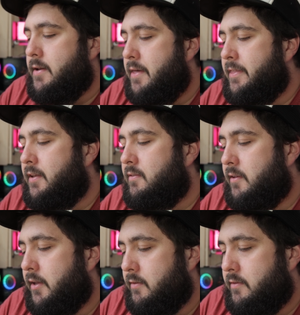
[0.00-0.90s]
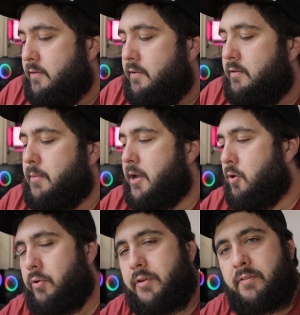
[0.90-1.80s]
Now this lens, this is my
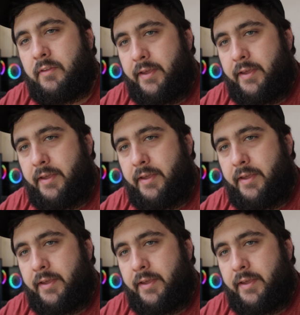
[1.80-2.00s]
oldest